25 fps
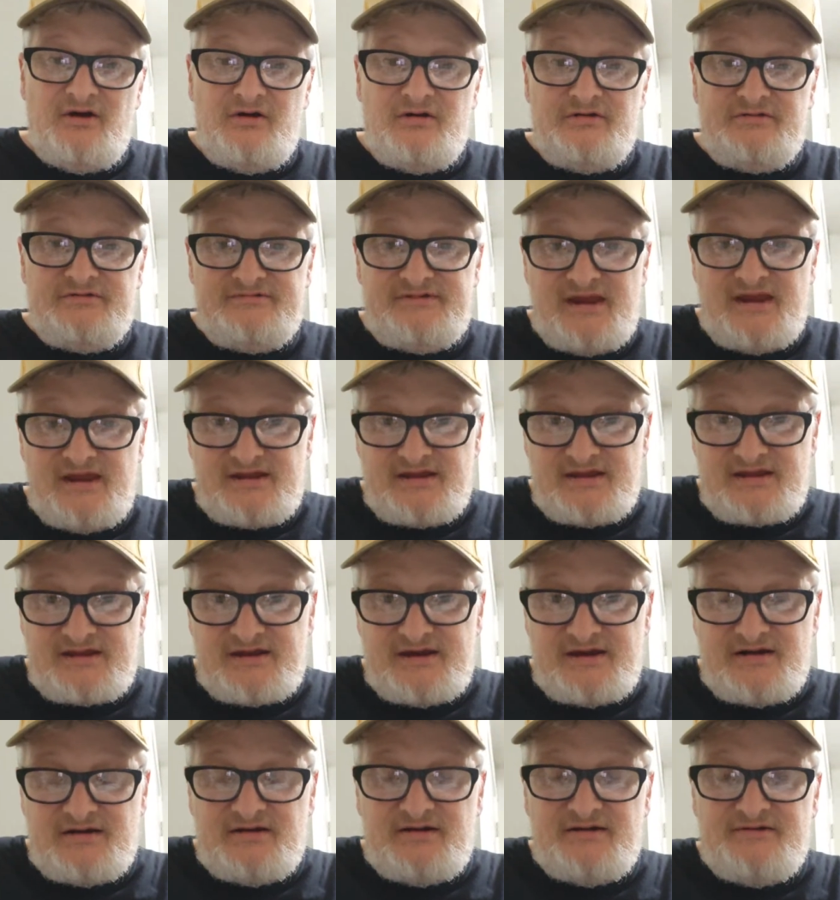taken
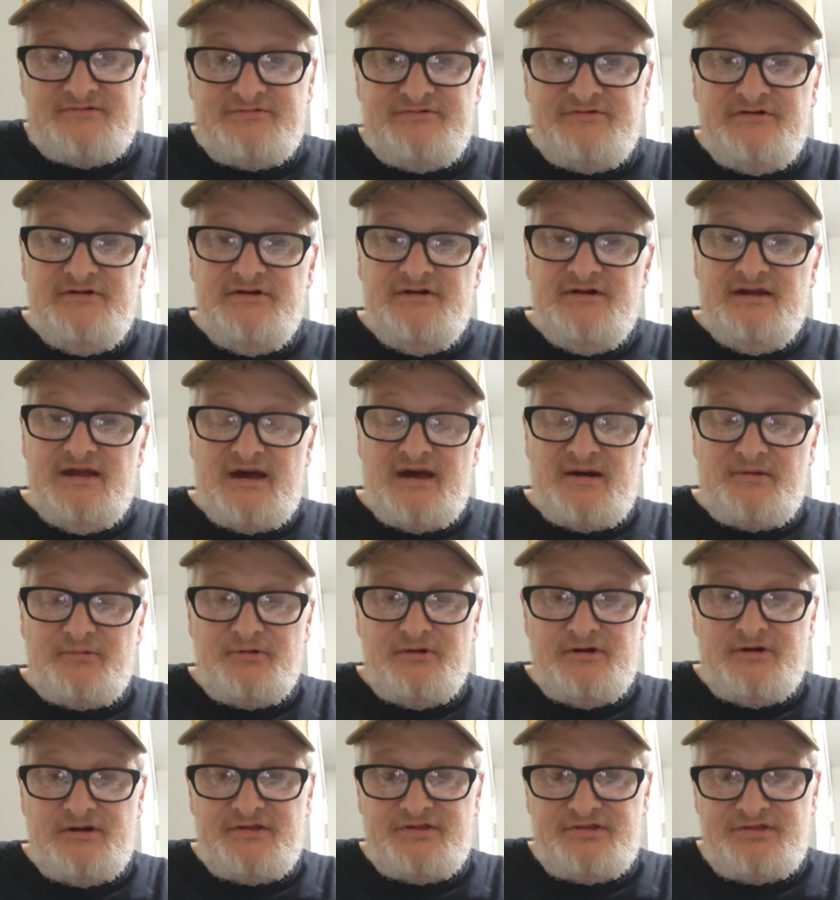care of. I
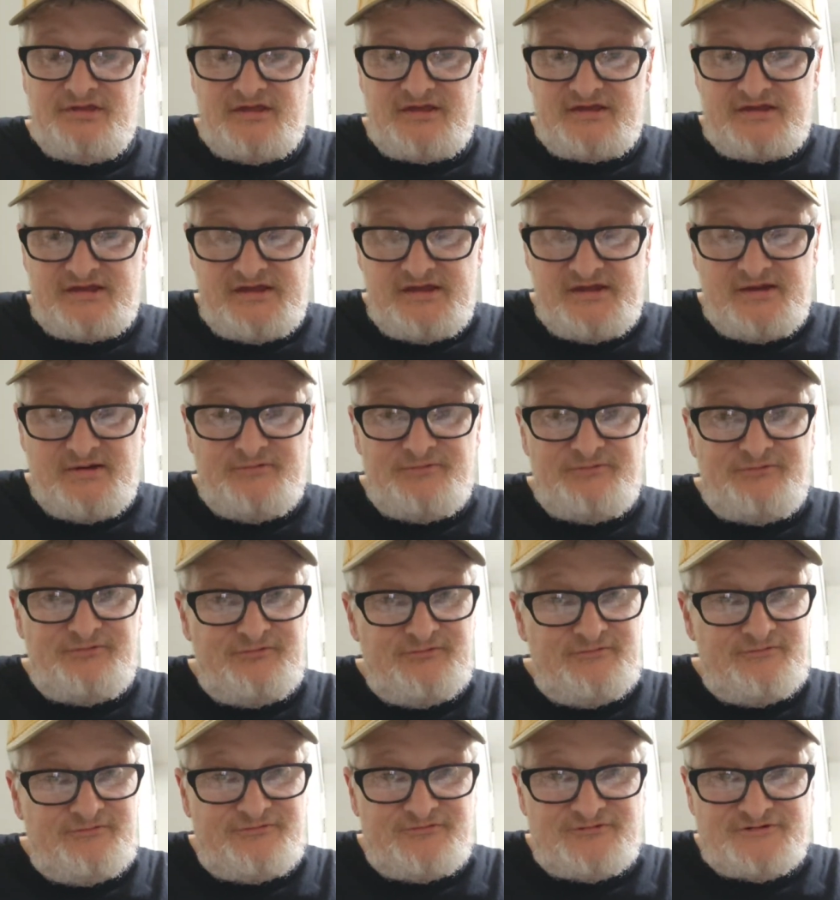want to thank him
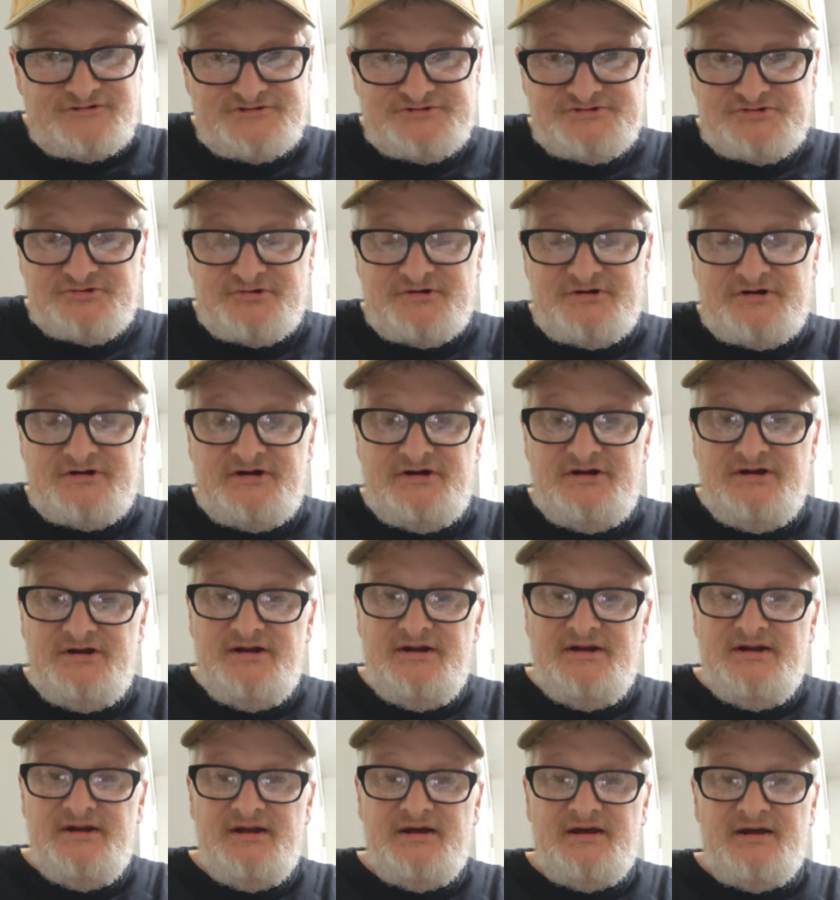for sure.
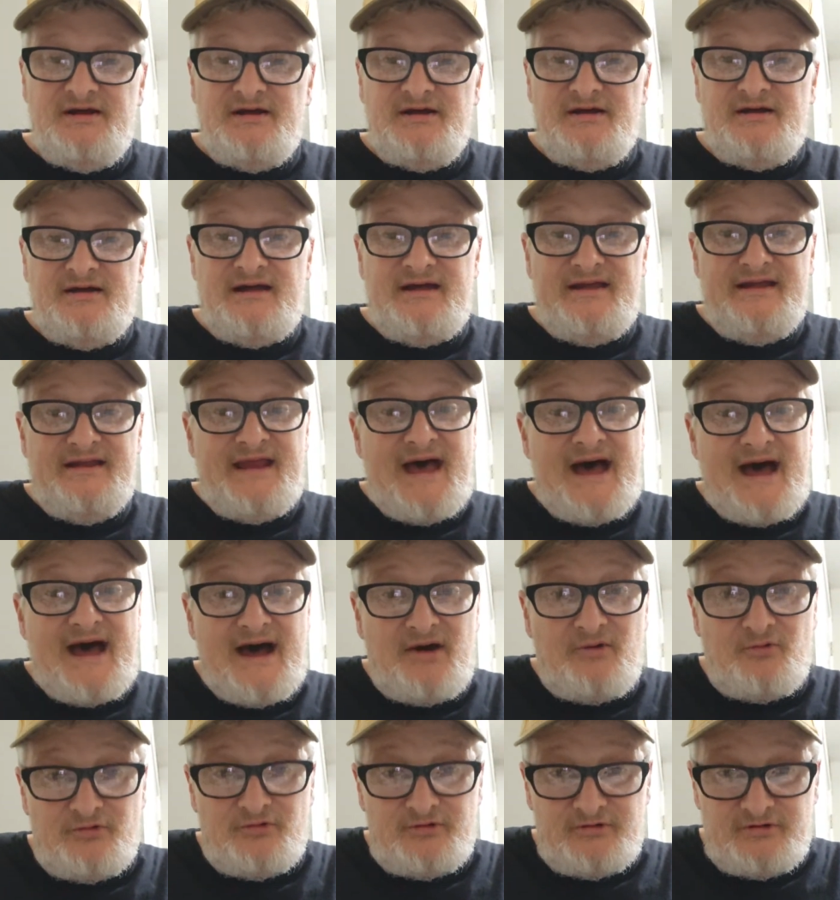And
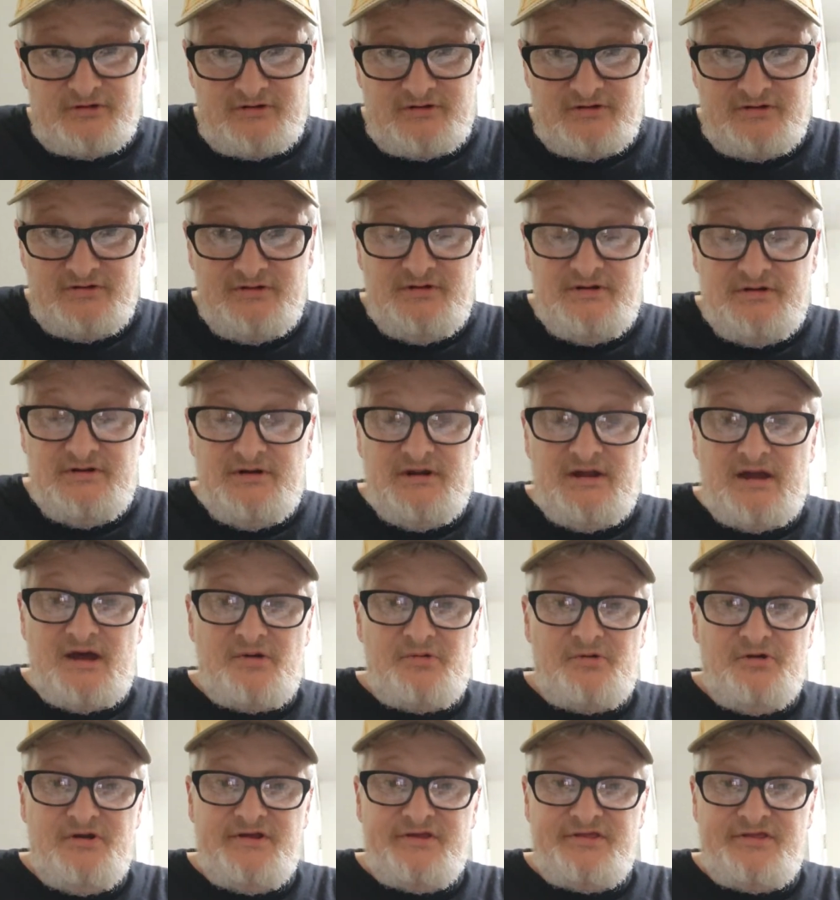Howard. I
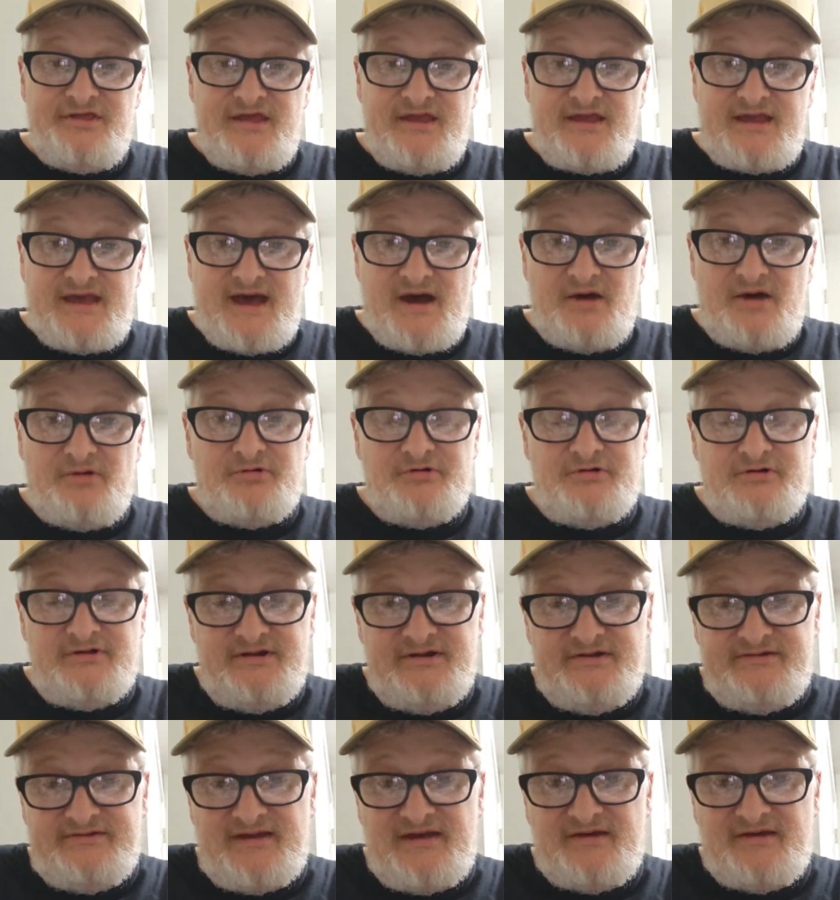want to thank Howard.
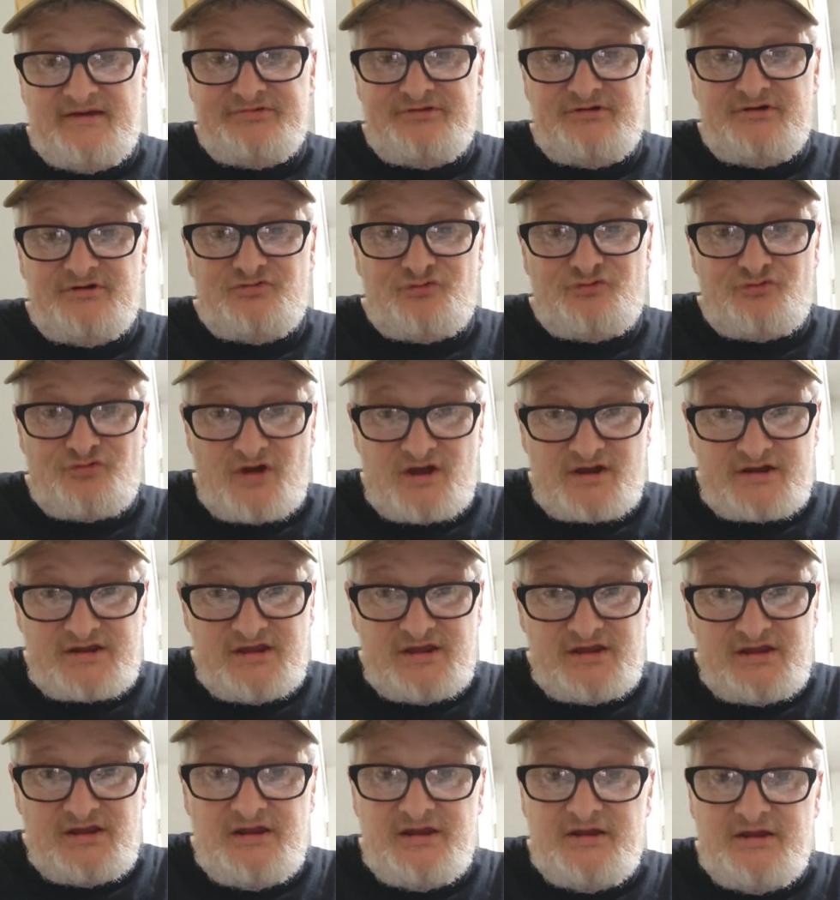He's out there
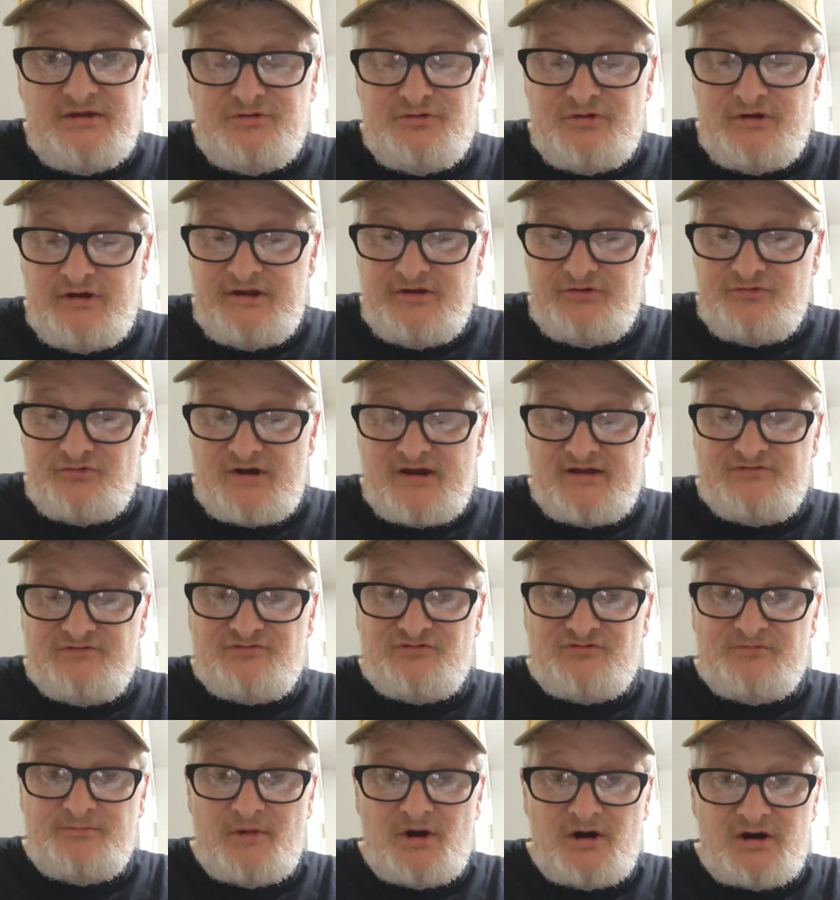trucking. He drives
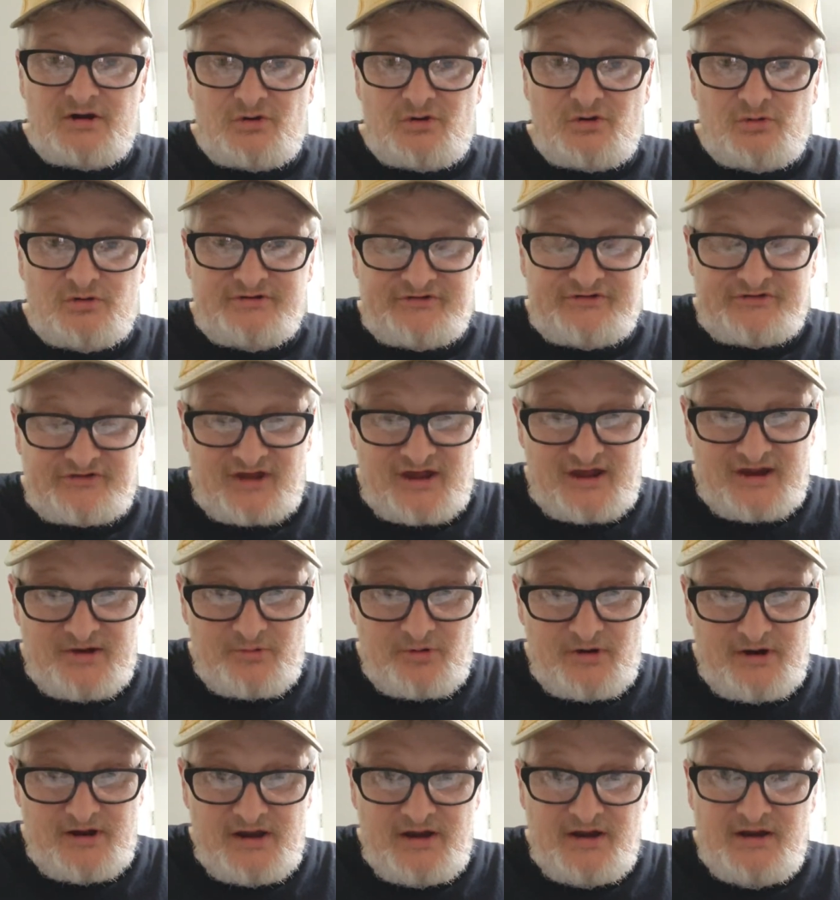for Marquardt
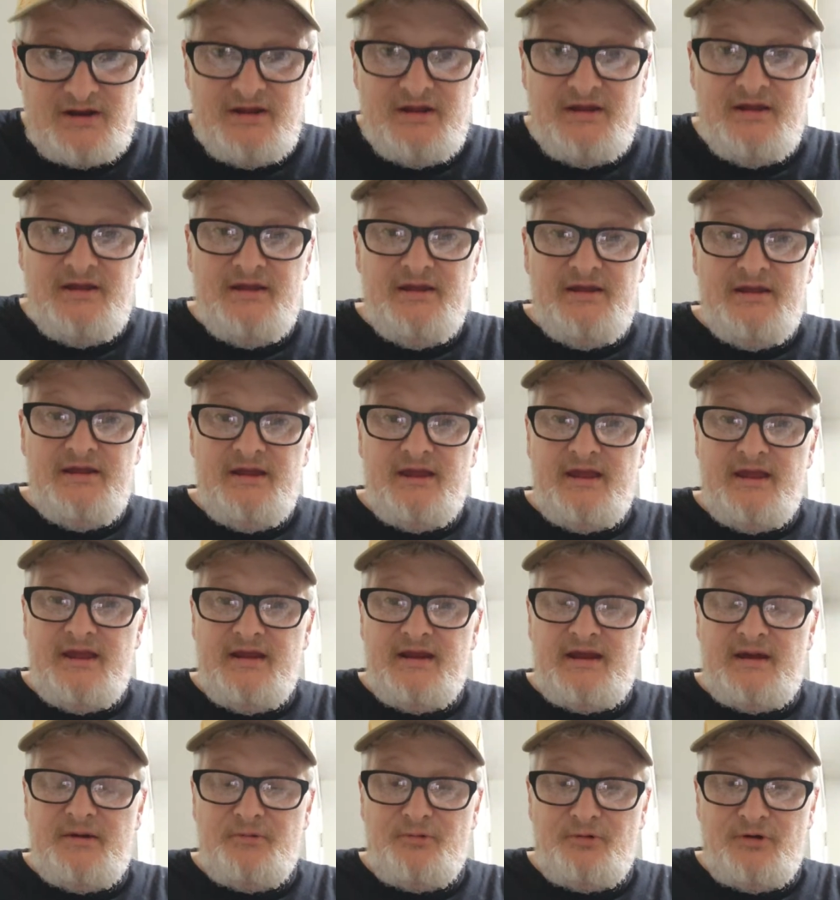Skyway.
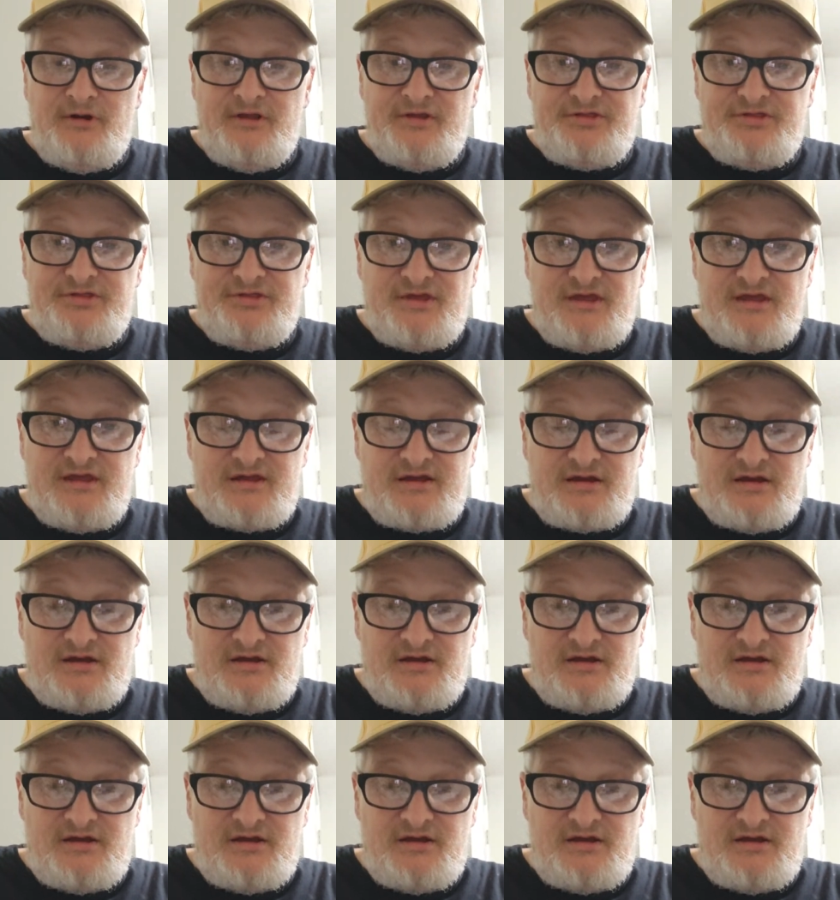And I want to thank